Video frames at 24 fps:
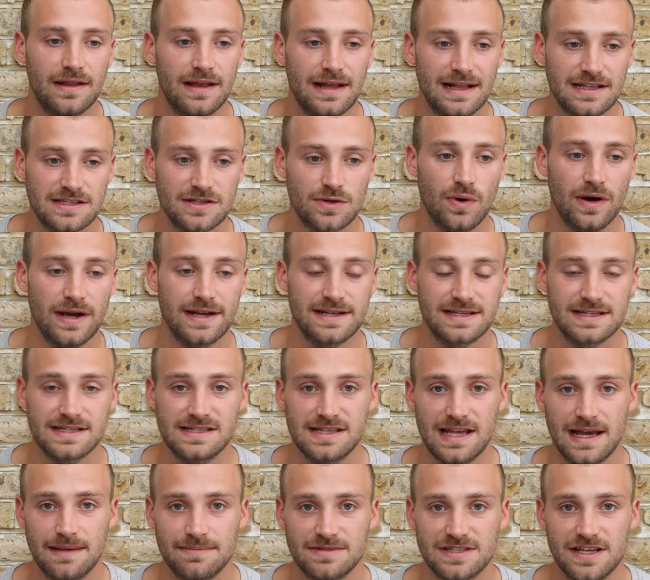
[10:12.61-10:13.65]
It's quite
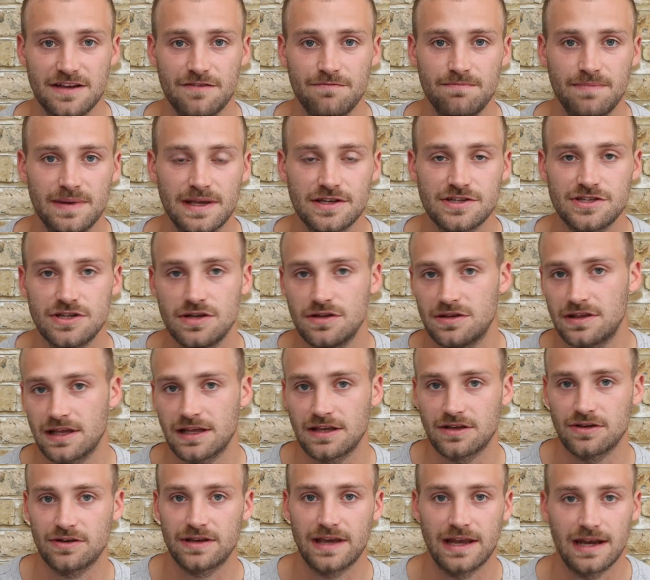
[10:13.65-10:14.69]
deceptive because you
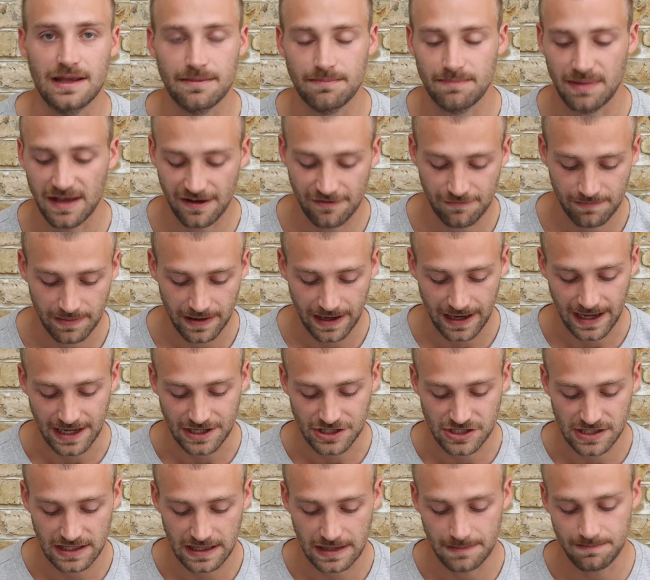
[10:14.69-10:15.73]
think you're getting beef, but
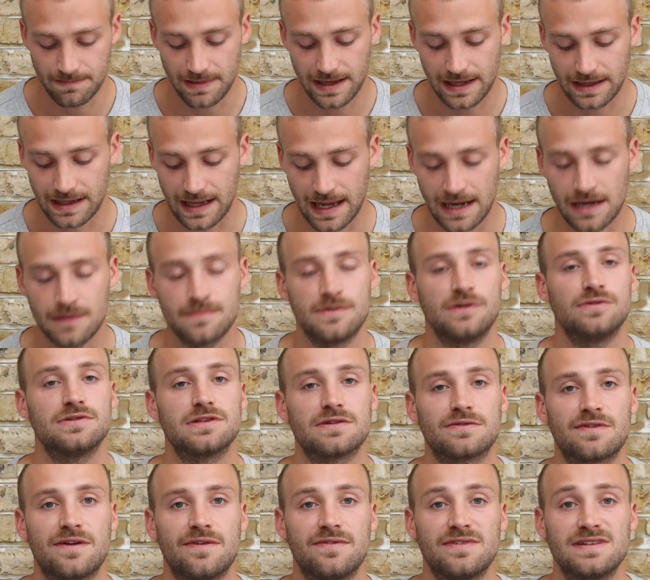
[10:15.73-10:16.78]
actually meat and animal
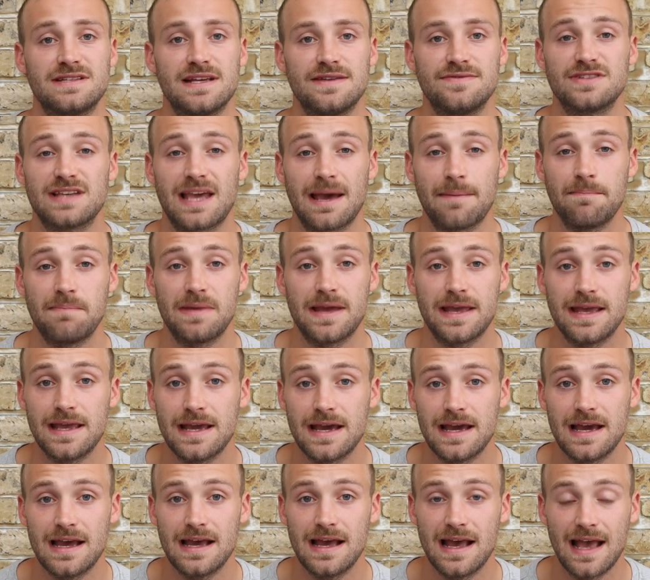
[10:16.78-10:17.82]
derivatives can be
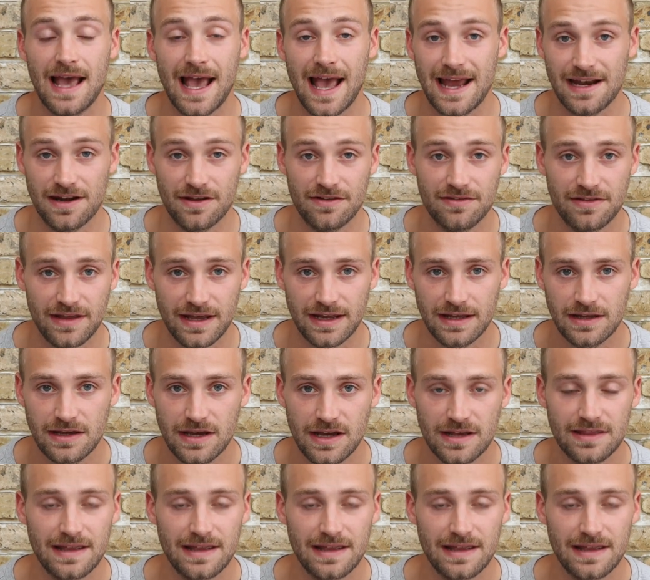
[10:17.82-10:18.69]
anything.